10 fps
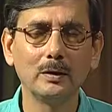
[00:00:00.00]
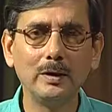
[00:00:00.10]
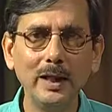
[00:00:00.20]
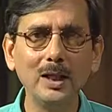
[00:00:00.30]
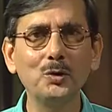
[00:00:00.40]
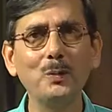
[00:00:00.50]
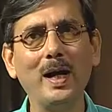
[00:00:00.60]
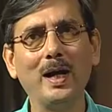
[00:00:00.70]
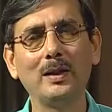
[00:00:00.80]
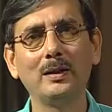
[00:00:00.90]
These
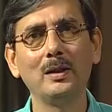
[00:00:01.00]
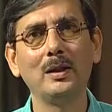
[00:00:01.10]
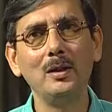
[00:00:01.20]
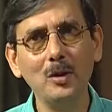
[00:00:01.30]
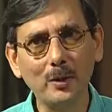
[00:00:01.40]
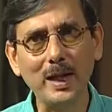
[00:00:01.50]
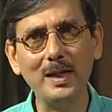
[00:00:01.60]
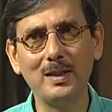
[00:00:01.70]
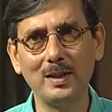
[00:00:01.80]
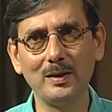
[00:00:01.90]
were
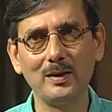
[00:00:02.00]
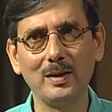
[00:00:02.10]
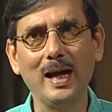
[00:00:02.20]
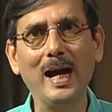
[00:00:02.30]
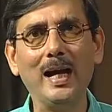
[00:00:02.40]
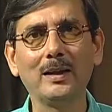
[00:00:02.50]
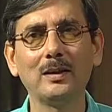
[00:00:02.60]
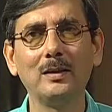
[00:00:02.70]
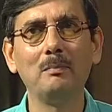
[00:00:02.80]
located at